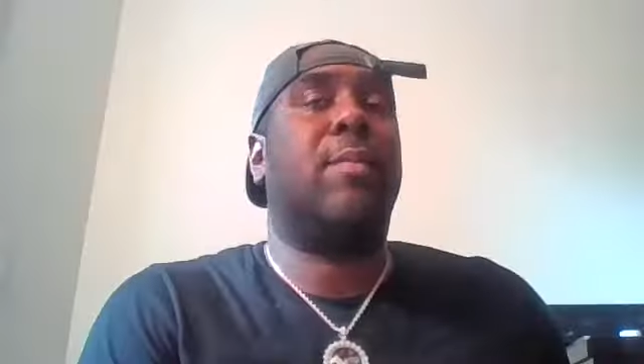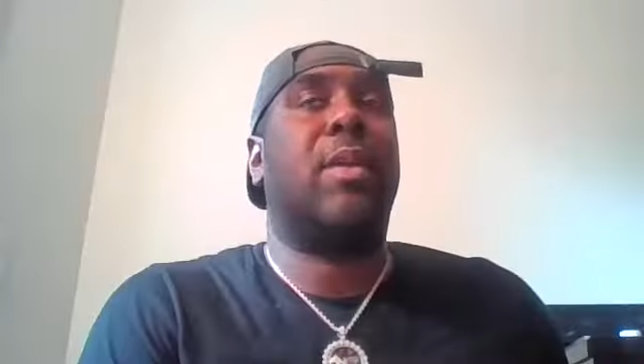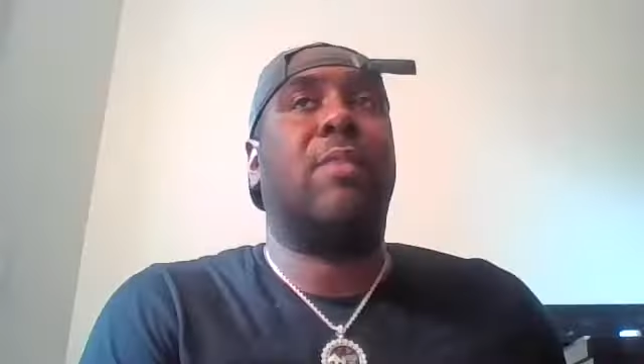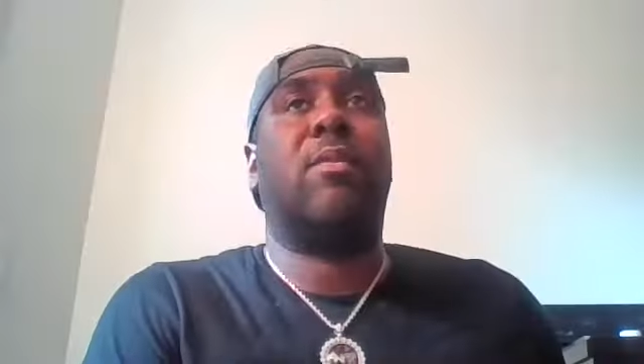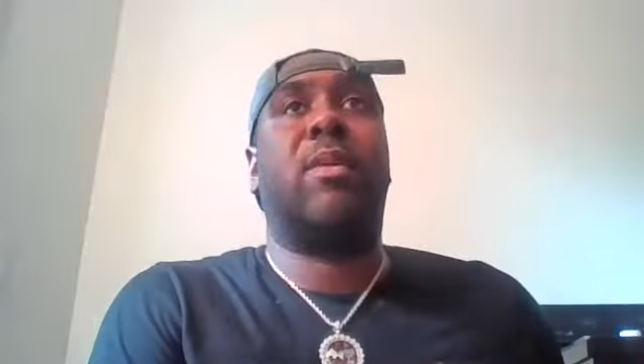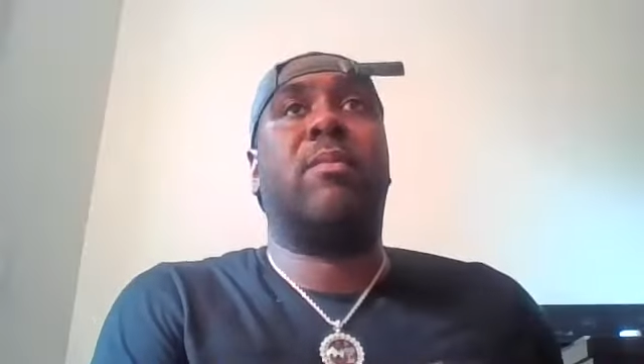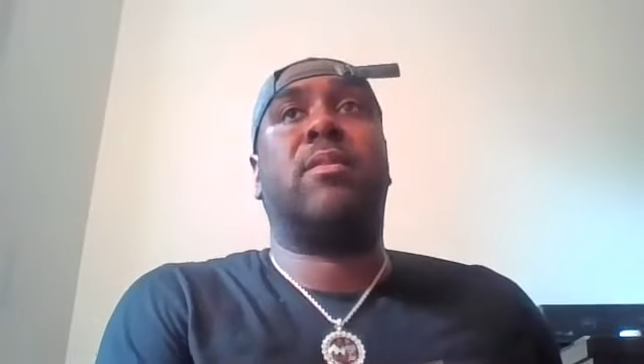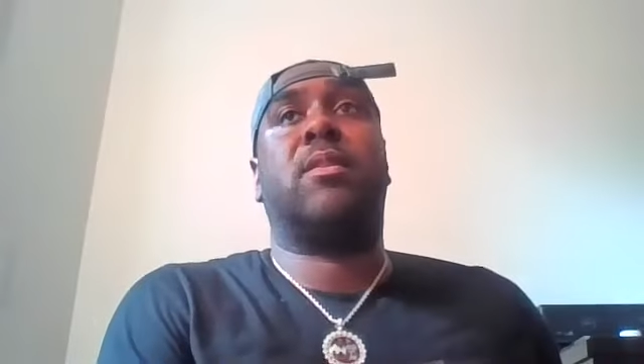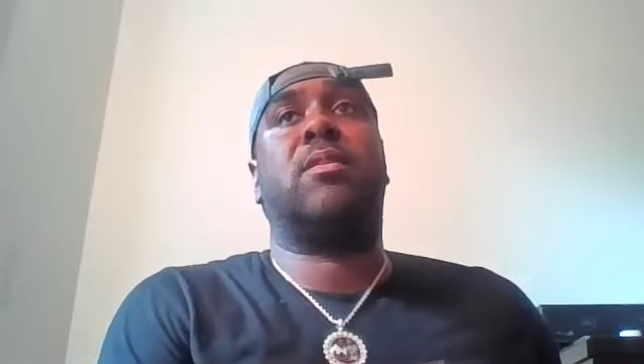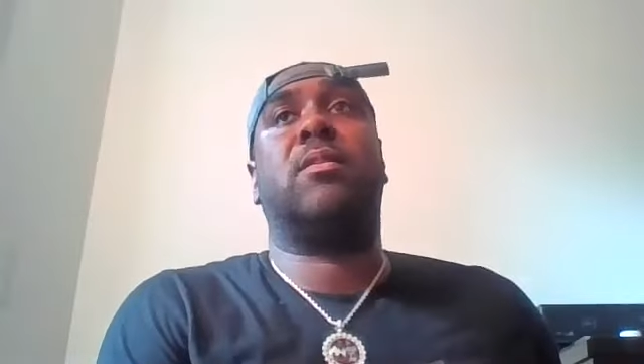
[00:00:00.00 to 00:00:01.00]
I mean, I remember
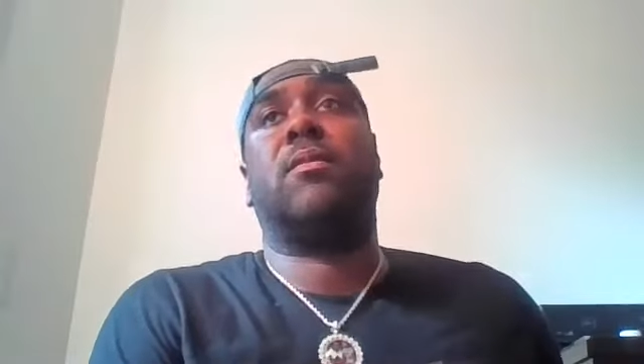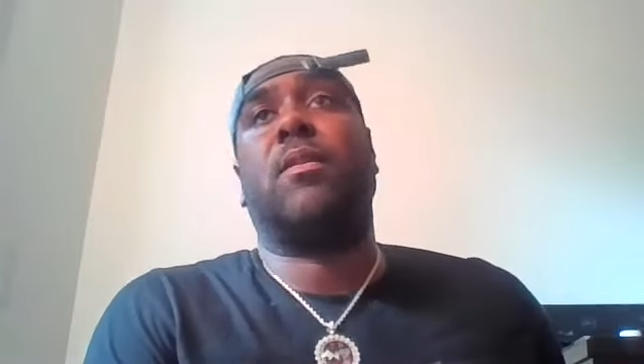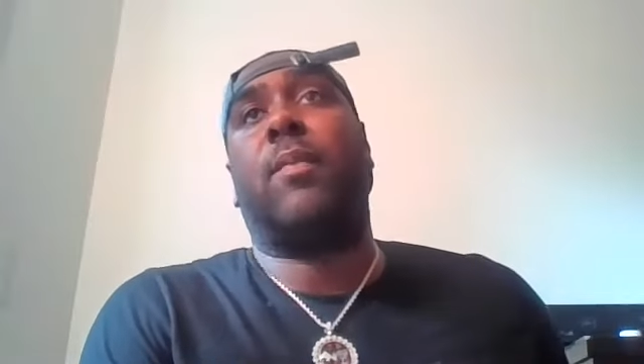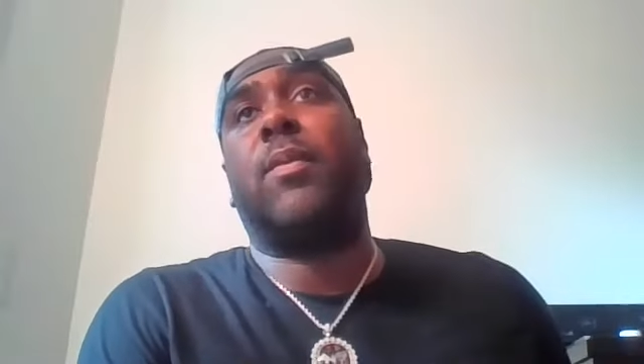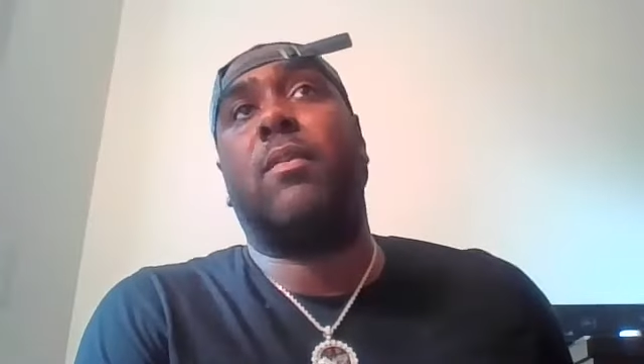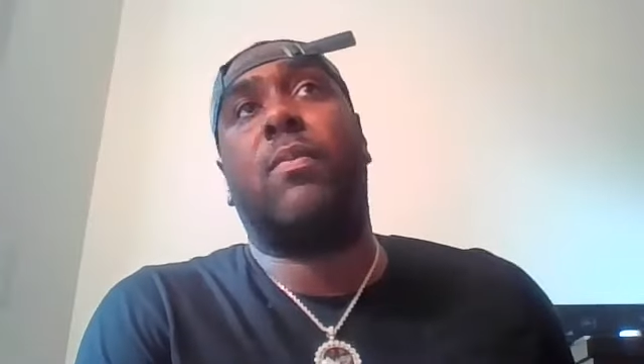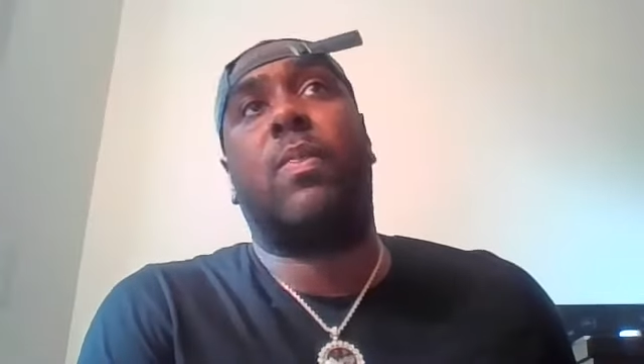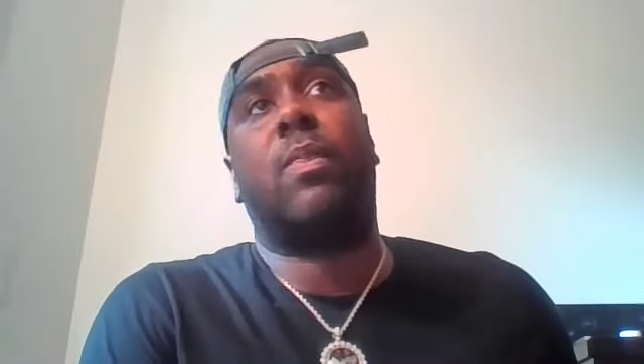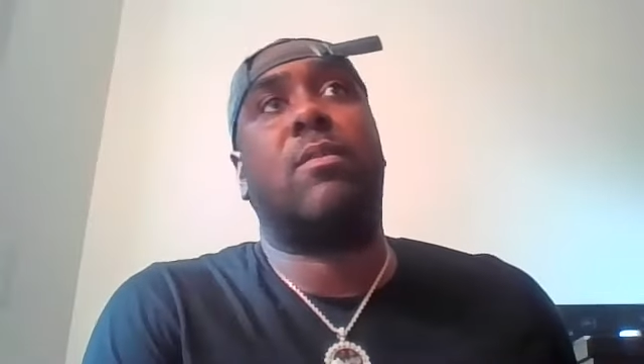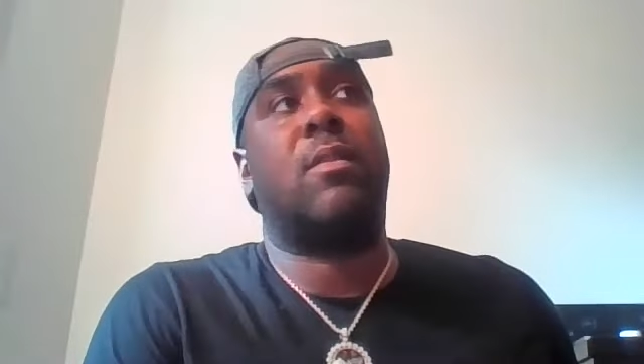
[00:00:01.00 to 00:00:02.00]

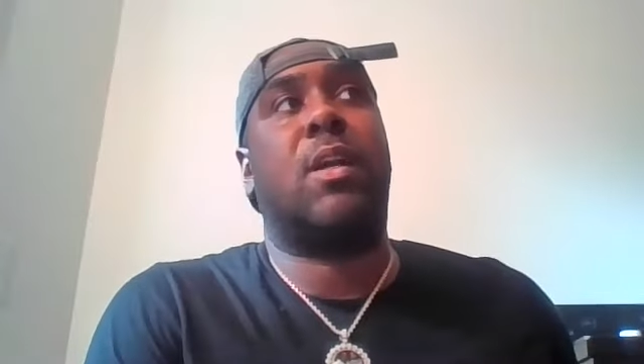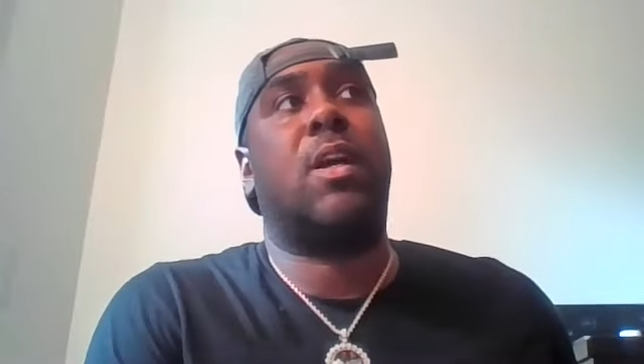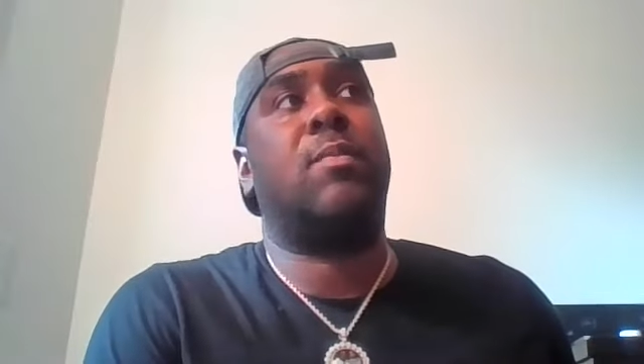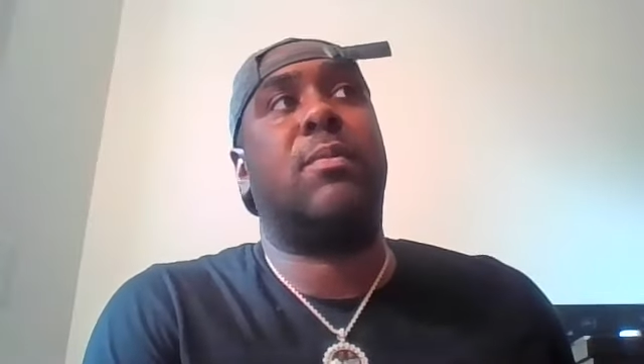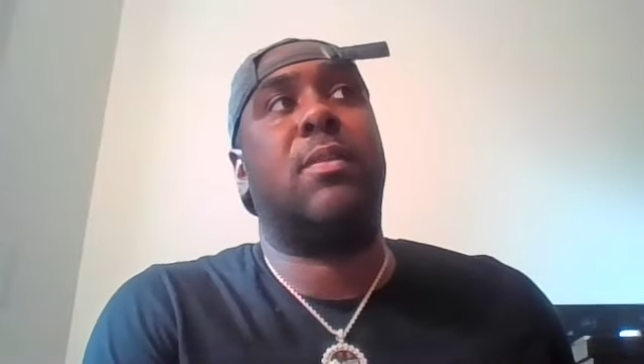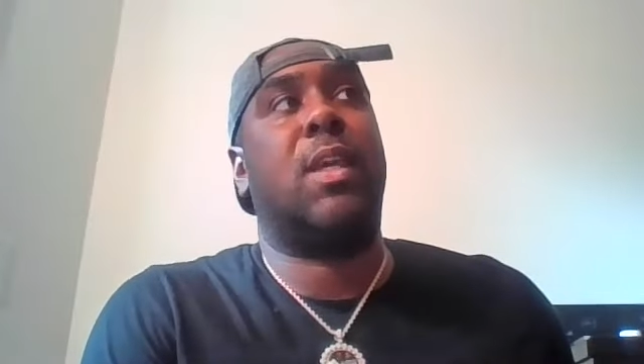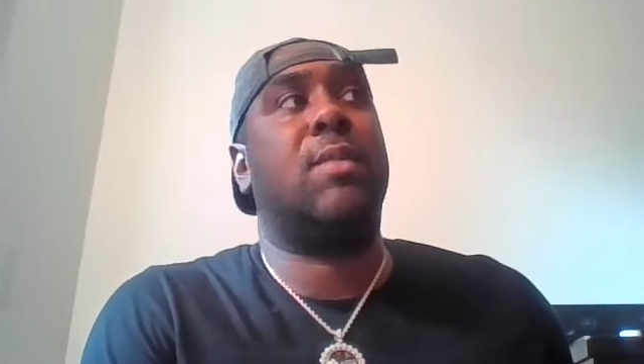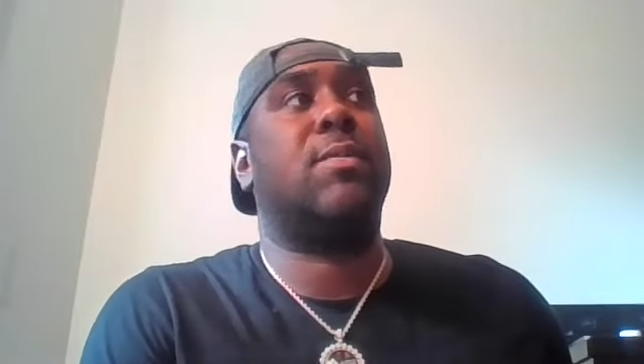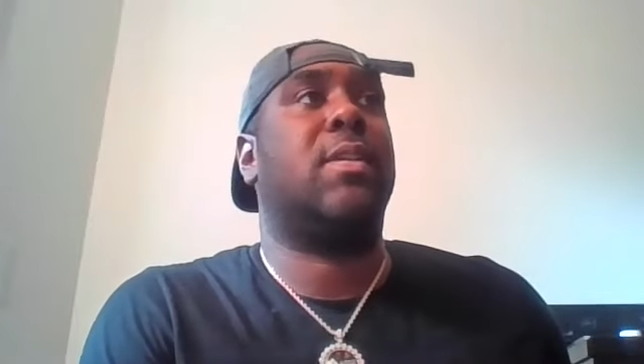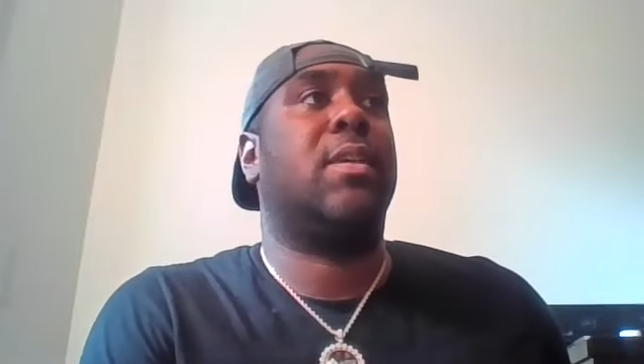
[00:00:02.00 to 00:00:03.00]
a couple of
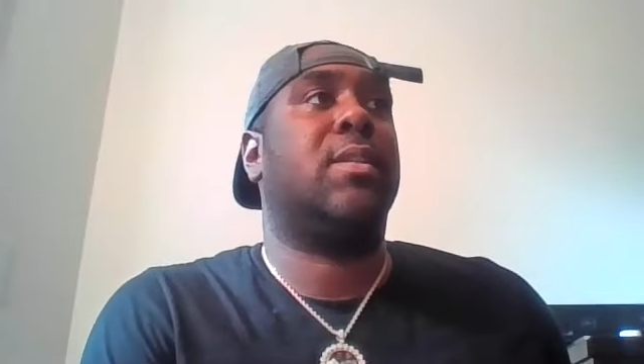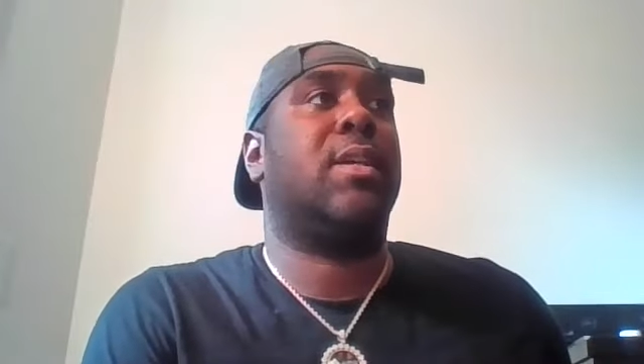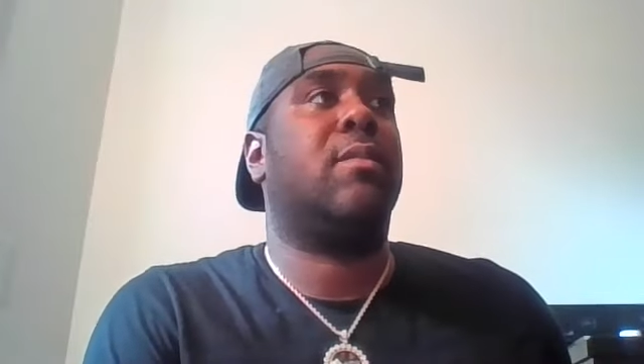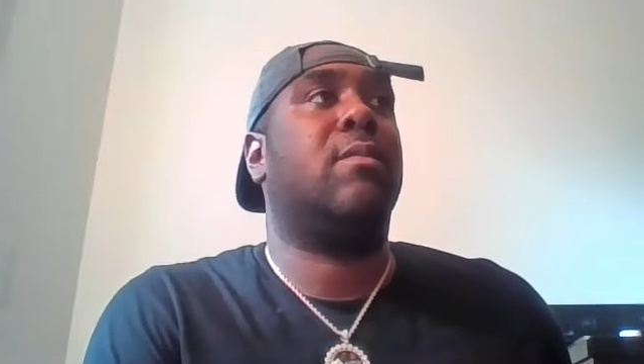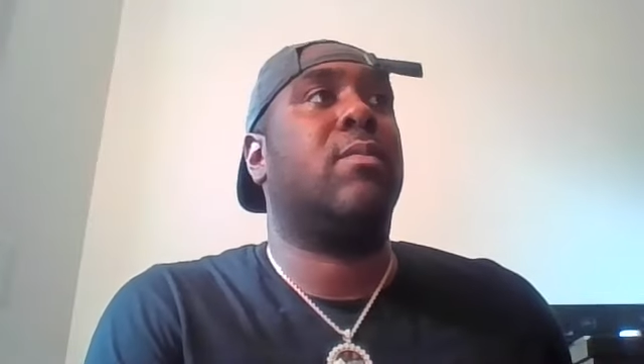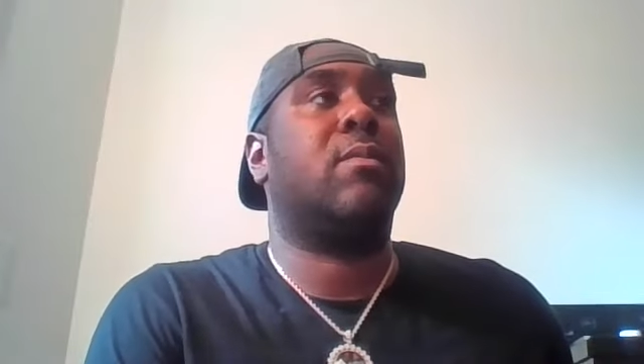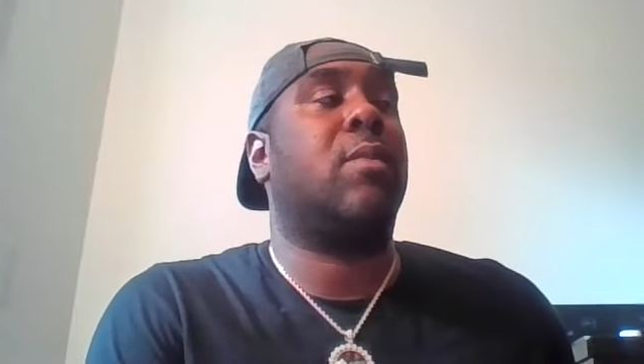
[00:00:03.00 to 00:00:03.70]
games stand out.